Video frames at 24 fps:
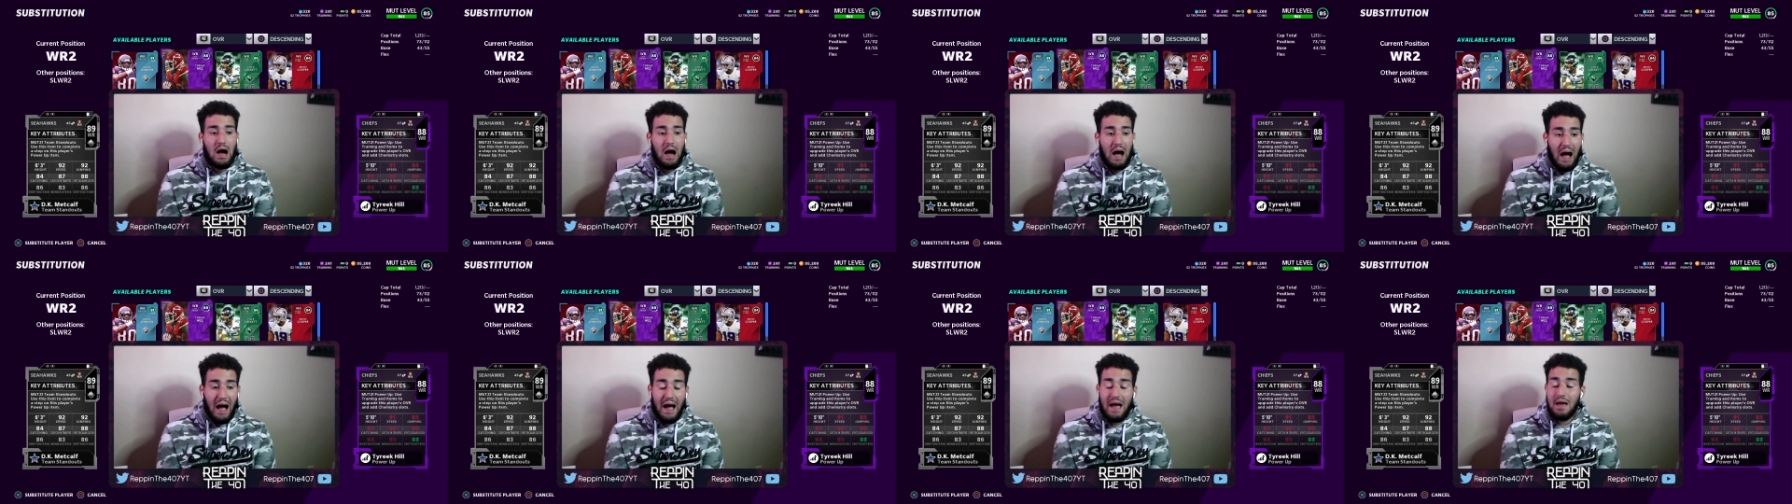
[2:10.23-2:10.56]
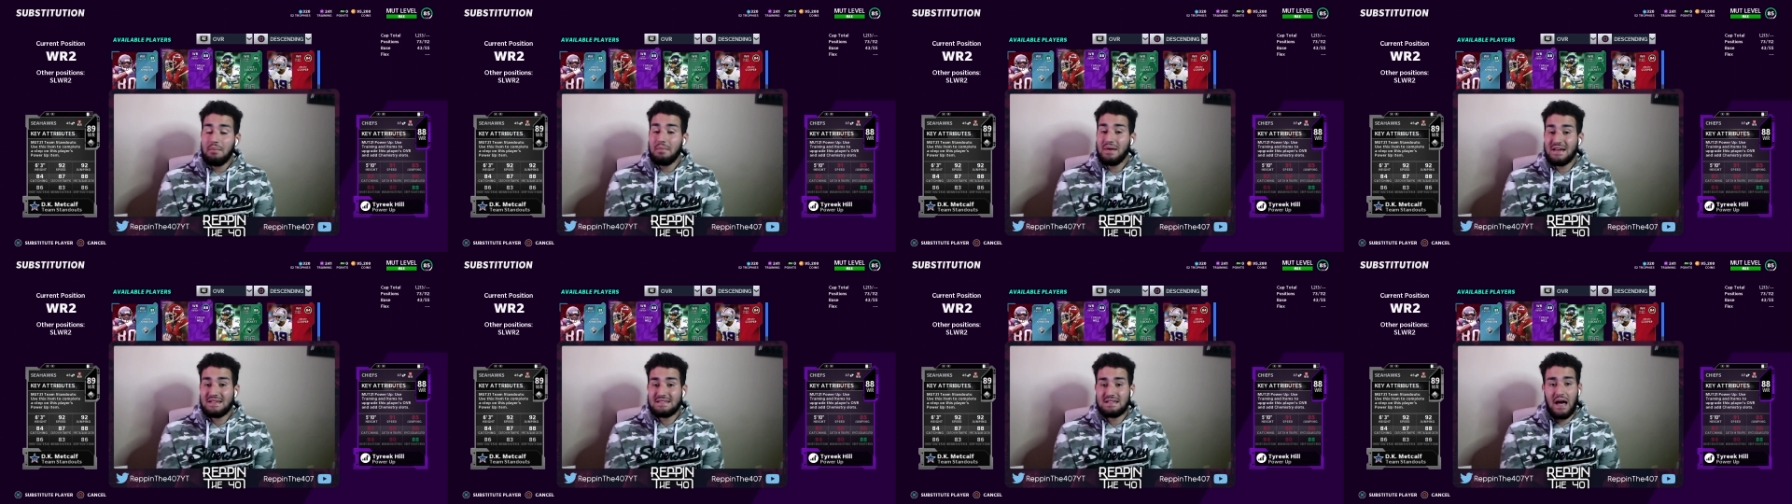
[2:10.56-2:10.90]
I
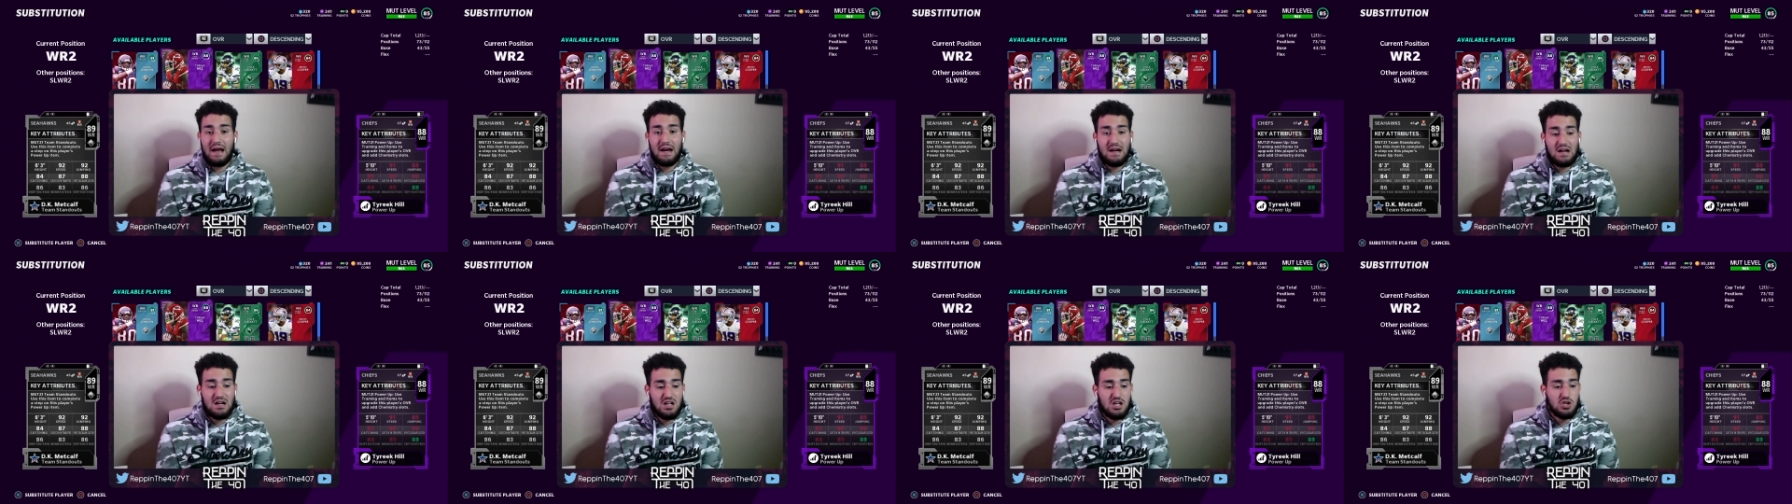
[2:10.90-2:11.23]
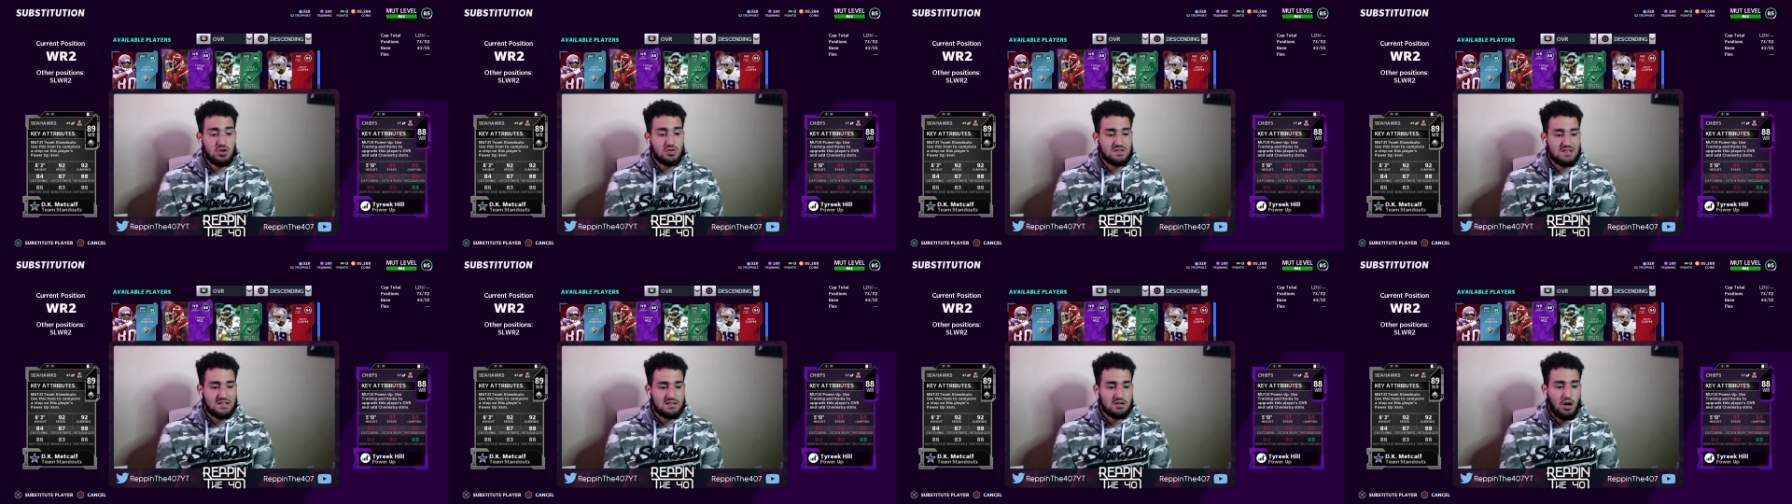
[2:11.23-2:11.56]
am excited to
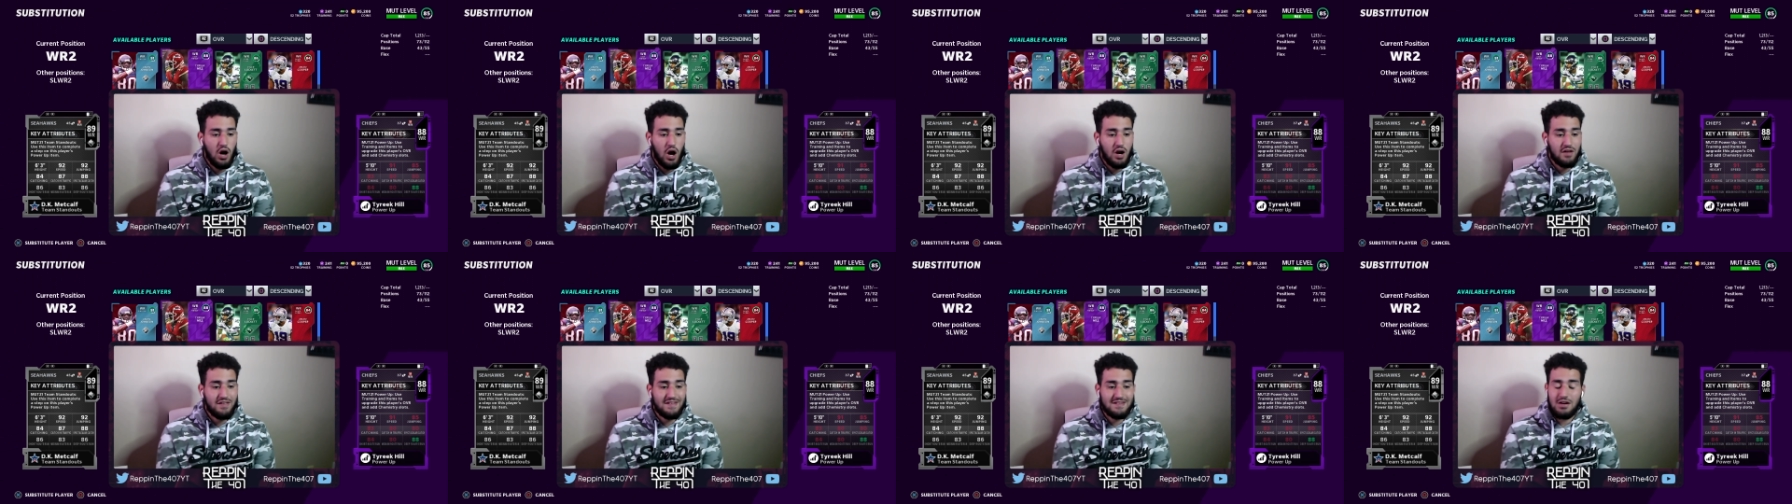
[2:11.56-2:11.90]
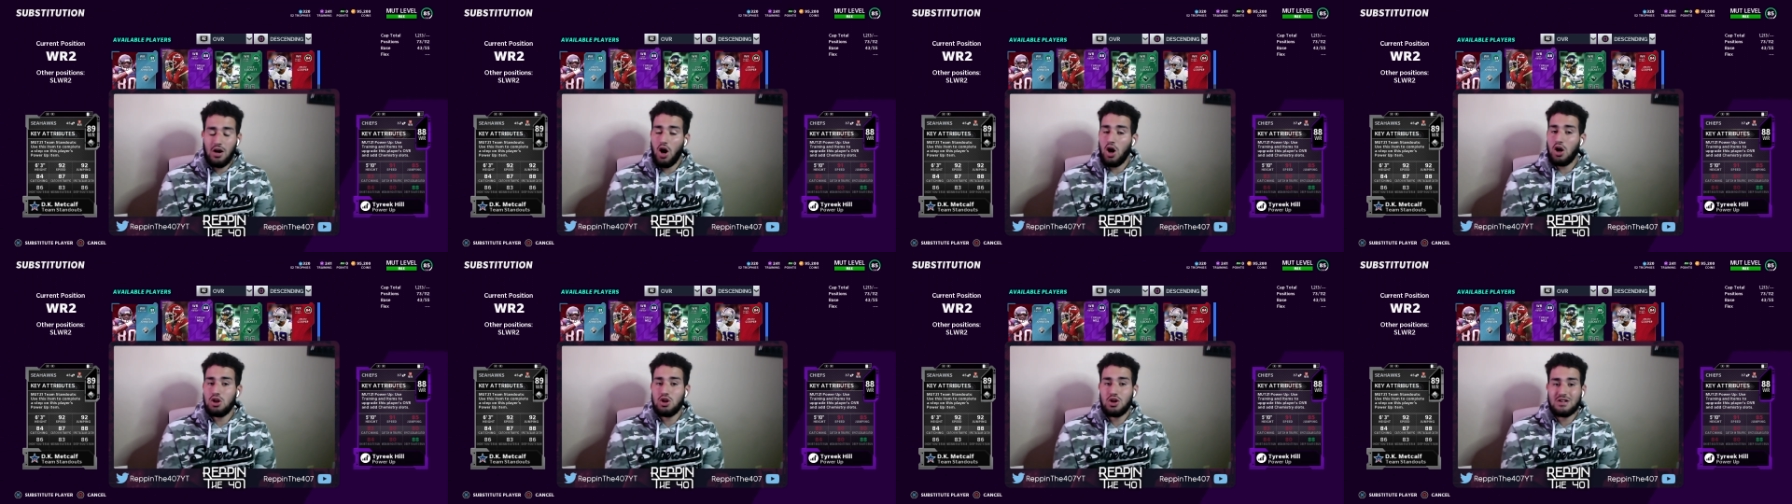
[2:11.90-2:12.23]
use this card. This
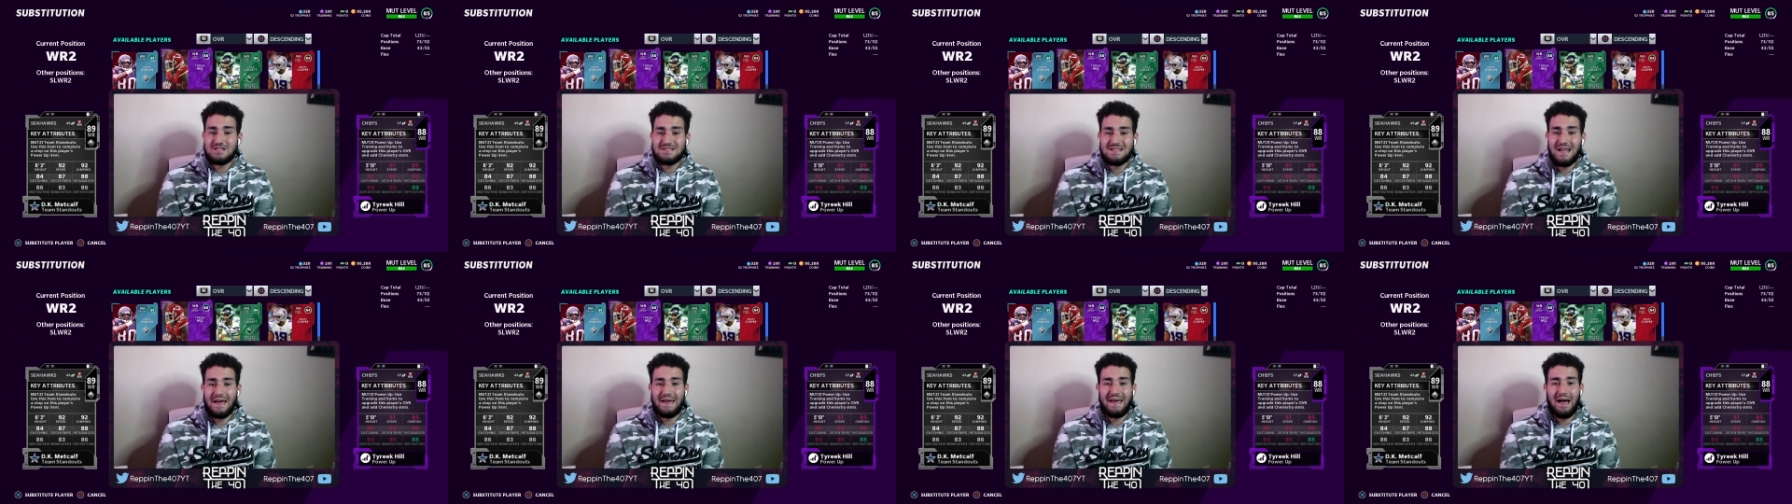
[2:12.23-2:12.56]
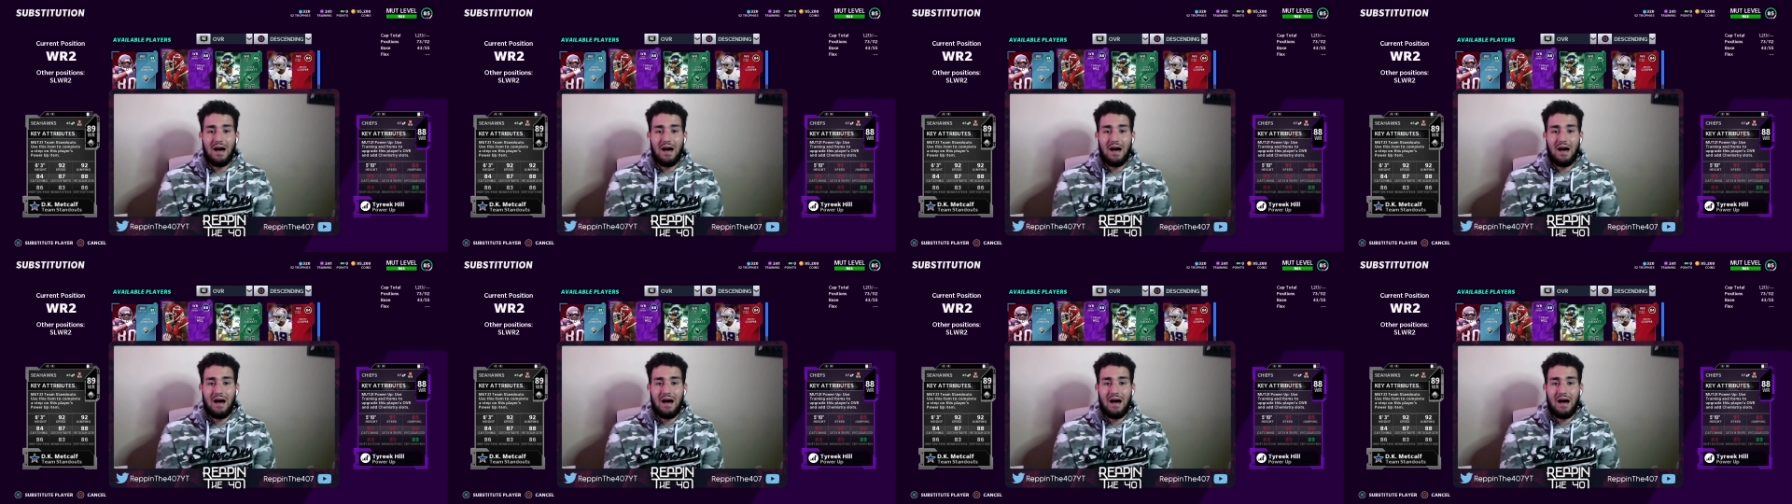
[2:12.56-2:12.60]
card looks like